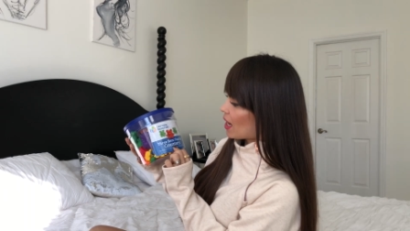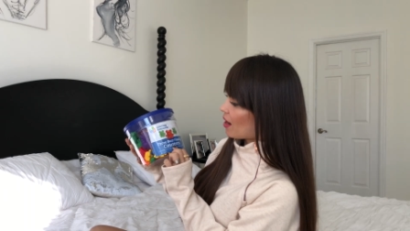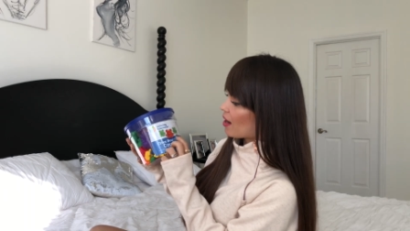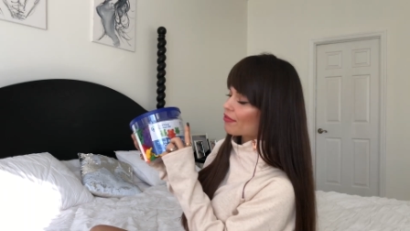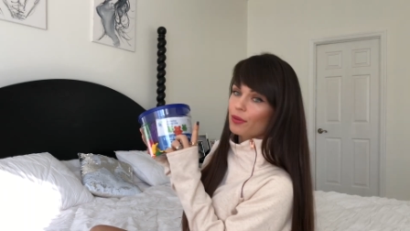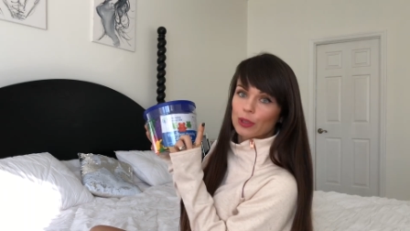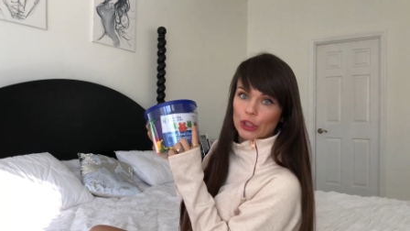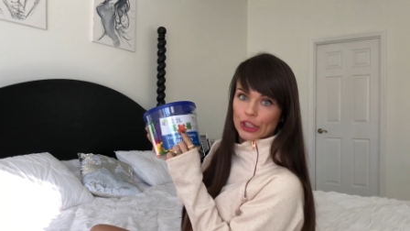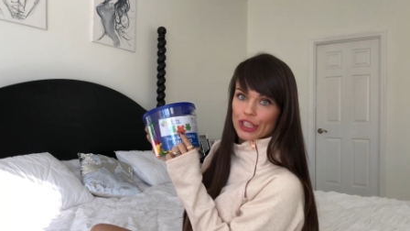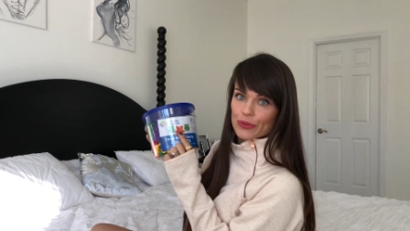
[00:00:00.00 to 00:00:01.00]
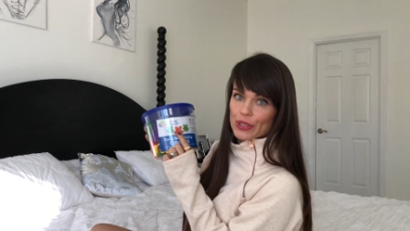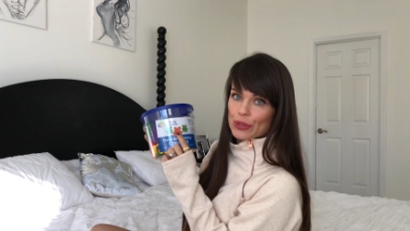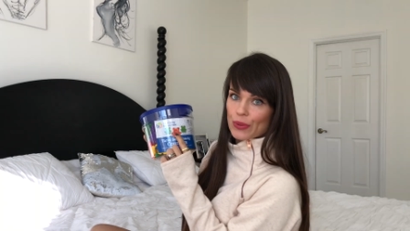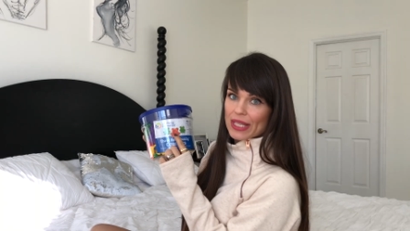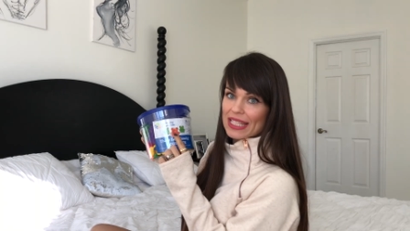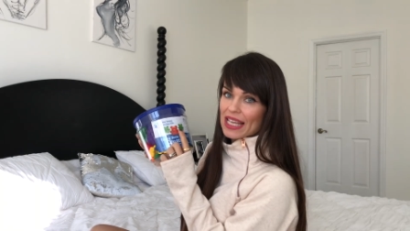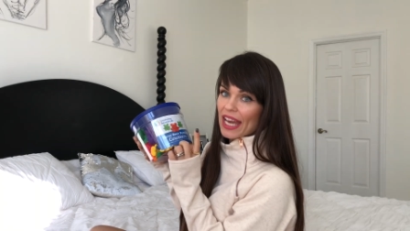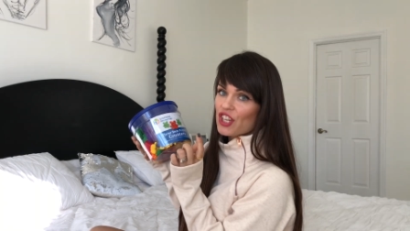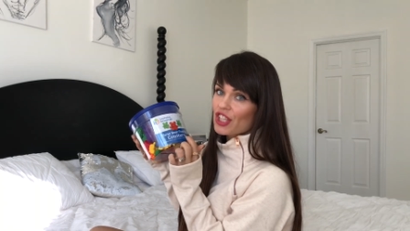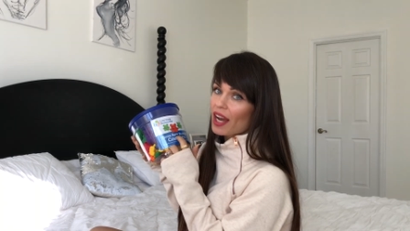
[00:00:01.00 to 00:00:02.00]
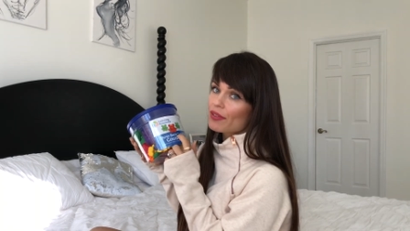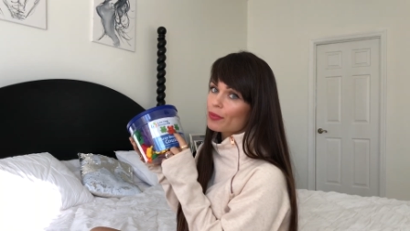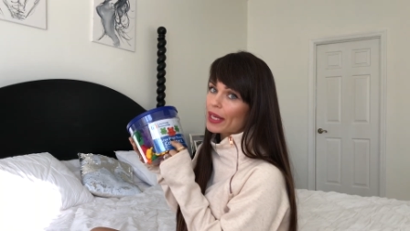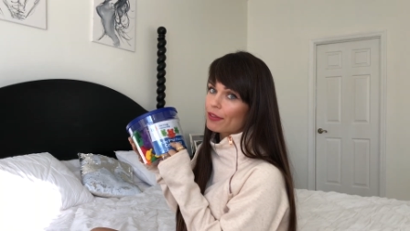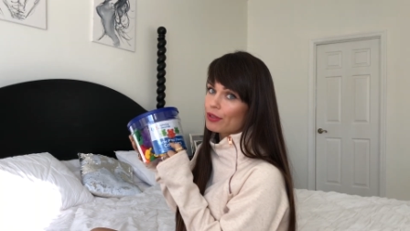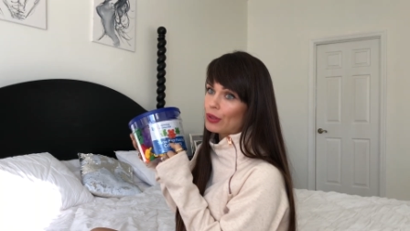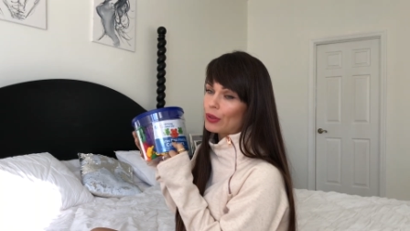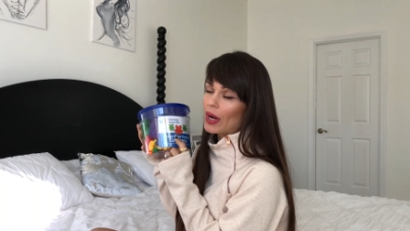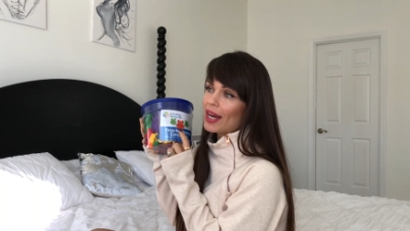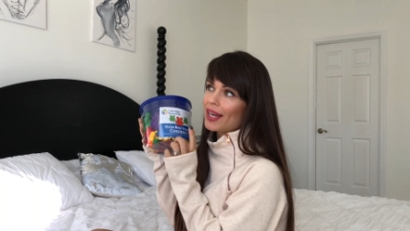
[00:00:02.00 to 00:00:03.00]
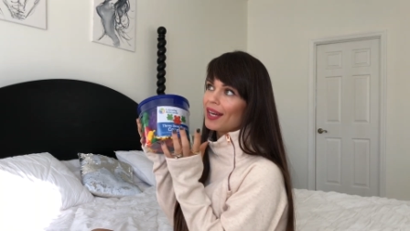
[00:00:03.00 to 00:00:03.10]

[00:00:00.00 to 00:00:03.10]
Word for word: uh, from Learning Resources. I actually have quite a few